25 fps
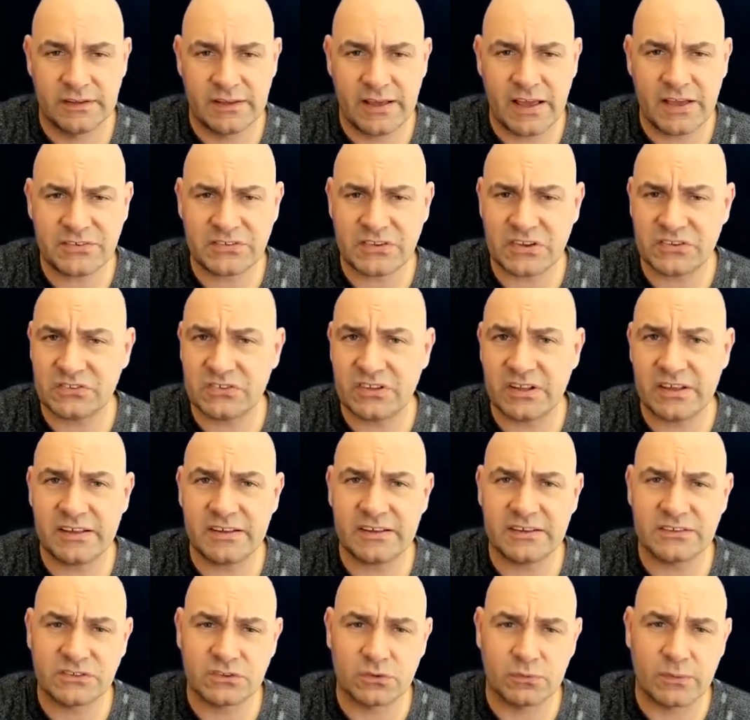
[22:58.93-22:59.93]

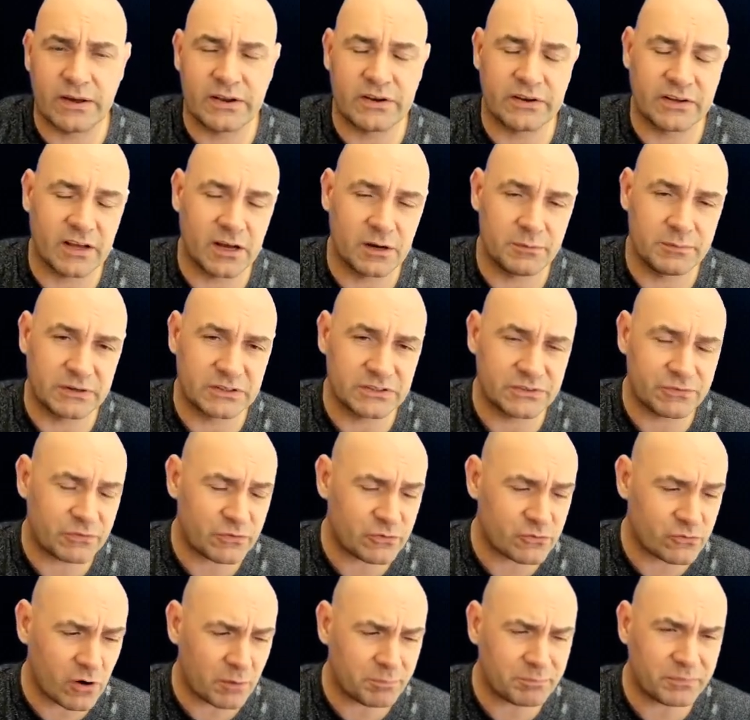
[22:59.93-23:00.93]
SSD is the way to go, because if you
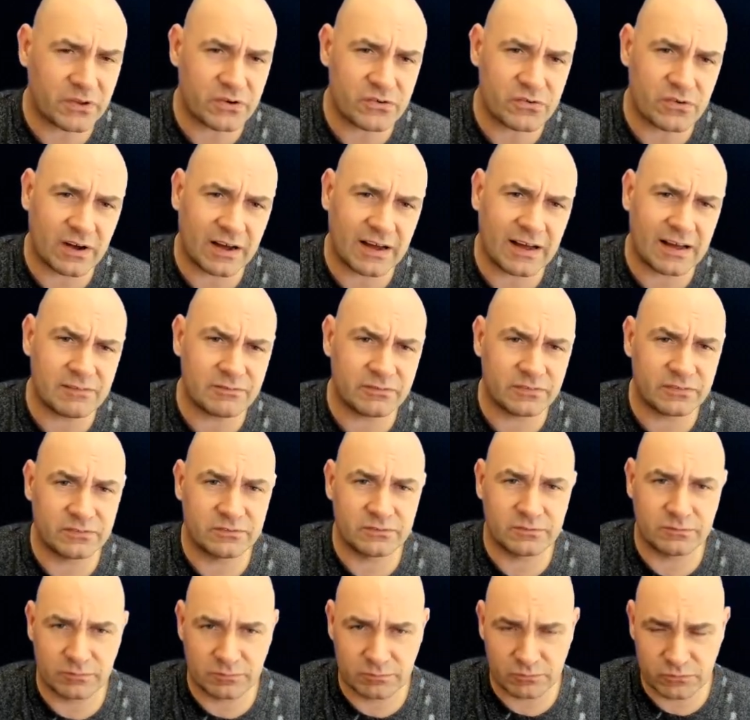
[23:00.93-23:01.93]
drop the drive,
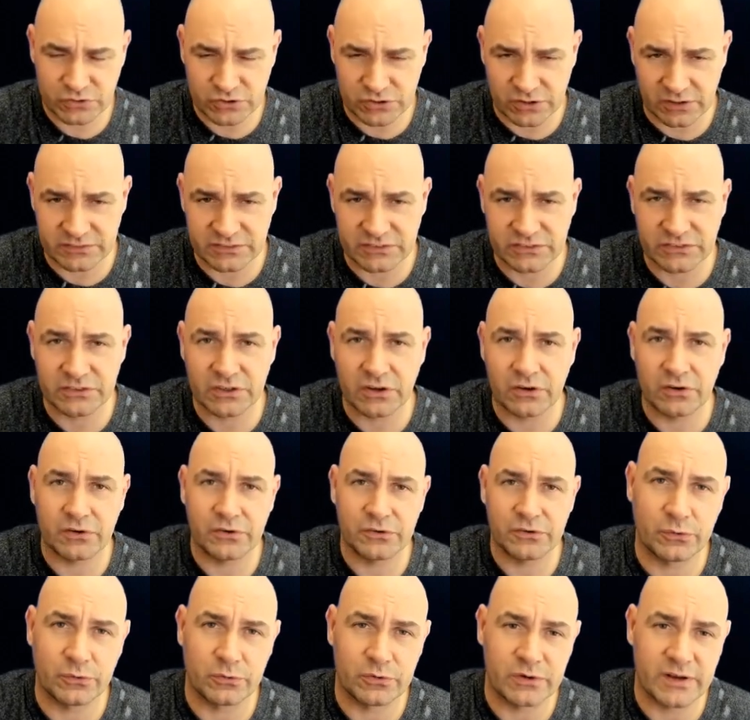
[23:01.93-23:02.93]
chances are
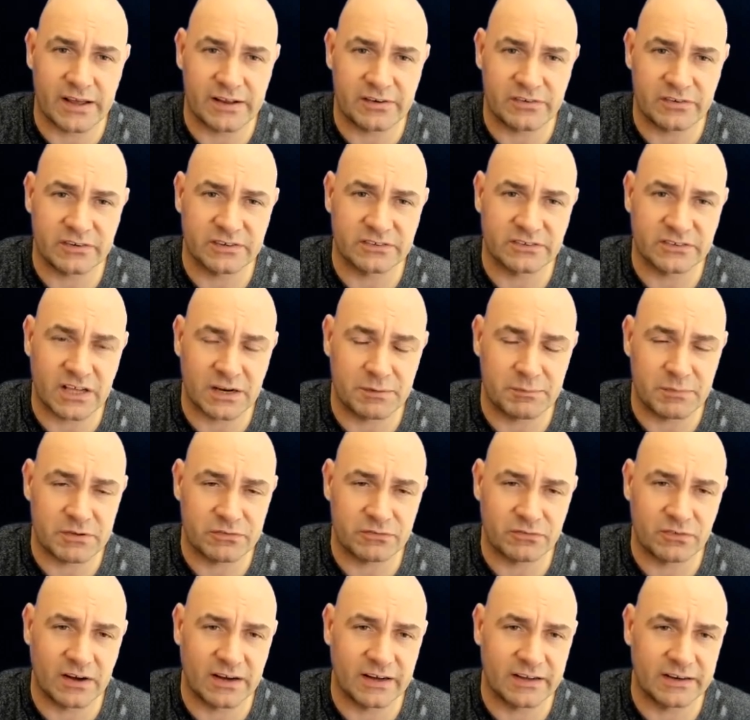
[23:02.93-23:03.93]
data is going to be
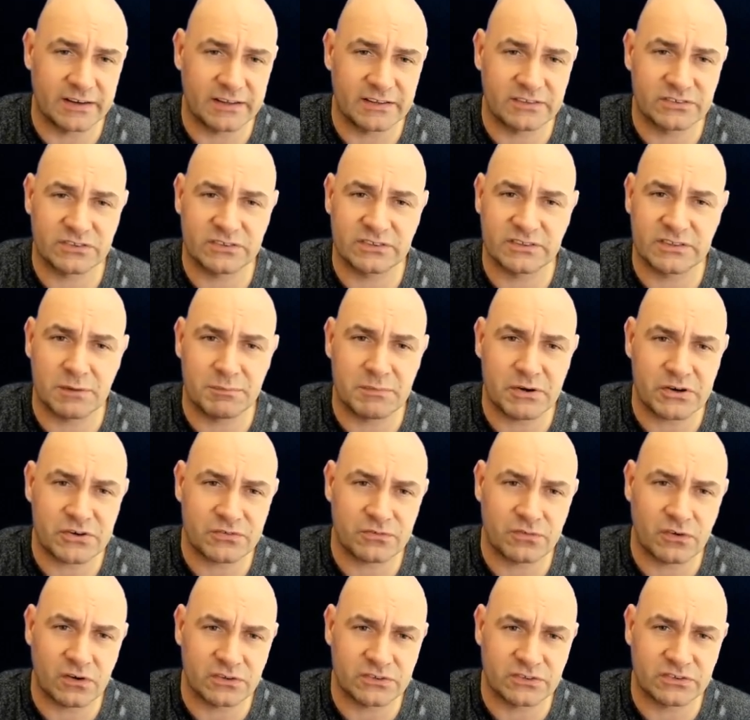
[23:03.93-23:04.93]
fine. It's so much
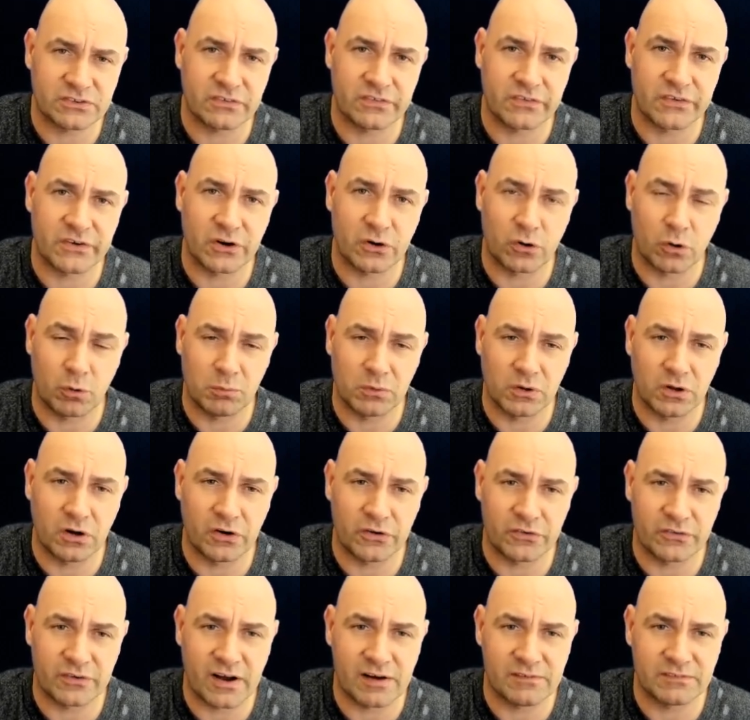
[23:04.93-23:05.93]
faster than a normal
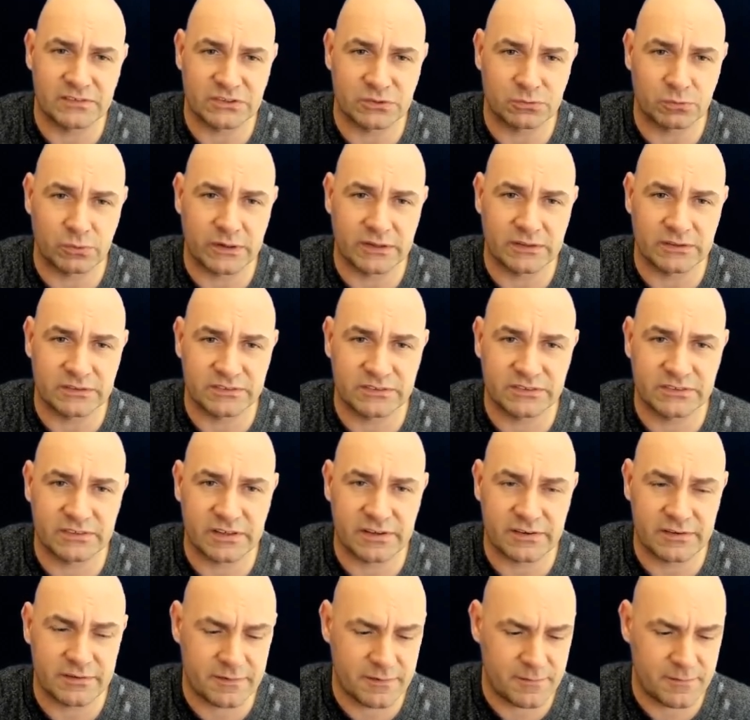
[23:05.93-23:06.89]
hard drive as well. So